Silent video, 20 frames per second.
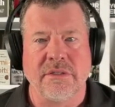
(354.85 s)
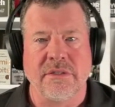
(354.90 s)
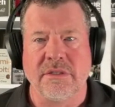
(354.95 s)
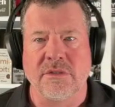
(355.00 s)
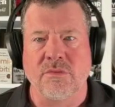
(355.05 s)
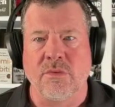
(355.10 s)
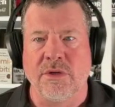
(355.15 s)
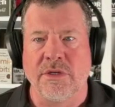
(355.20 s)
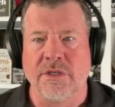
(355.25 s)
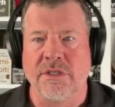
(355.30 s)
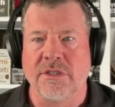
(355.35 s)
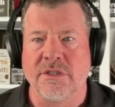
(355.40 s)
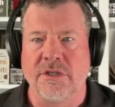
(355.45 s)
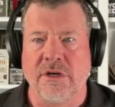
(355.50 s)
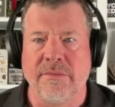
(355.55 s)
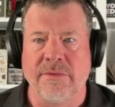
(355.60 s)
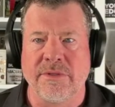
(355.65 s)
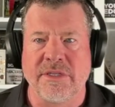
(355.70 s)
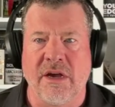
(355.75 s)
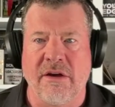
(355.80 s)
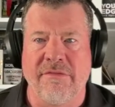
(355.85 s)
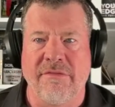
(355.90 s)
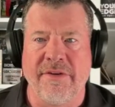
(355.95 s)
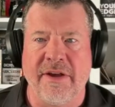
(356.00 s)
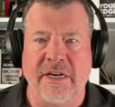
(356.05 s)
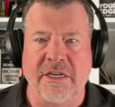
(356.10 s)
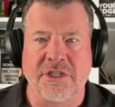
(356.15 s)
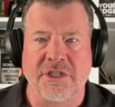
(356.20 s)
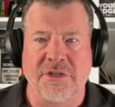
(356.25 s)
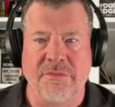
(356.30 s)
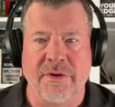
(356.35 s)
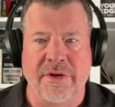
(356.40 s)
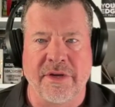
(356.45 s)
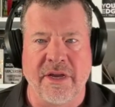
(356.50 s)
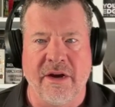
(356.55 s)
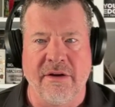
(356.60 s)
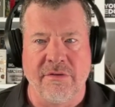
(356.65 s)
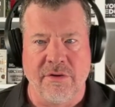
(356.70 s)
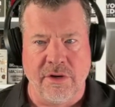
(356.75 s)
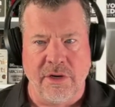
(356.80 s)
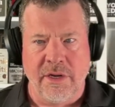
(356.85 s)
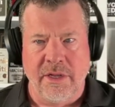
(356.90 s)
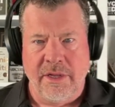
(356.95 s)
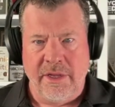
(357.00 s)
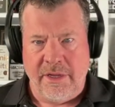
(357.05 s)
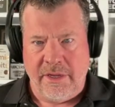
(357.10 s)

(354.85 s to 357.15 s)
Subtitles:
is what determines how fast you recover